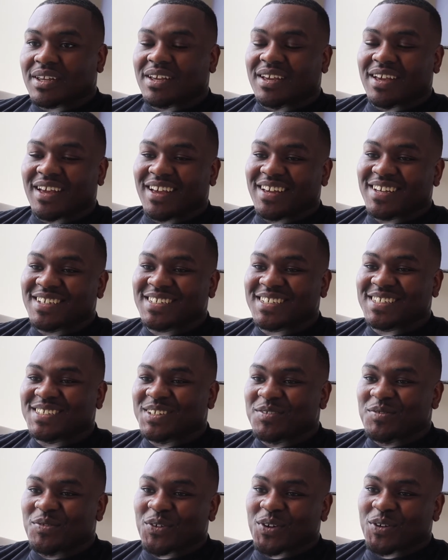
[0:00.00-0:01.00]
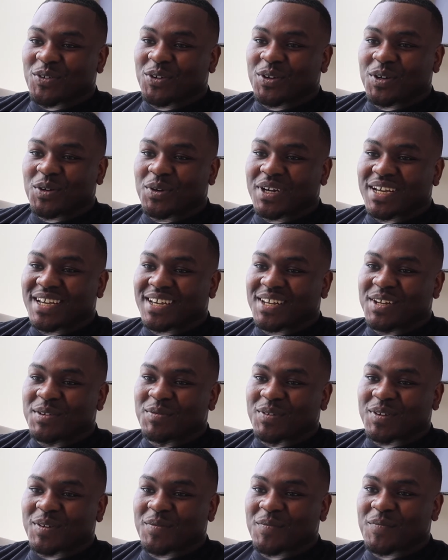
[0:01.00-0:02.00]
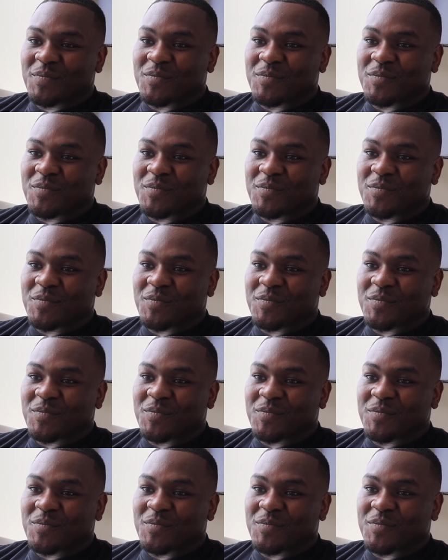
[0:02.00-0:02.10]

yeah, he's, he's in for a rude awakening, man.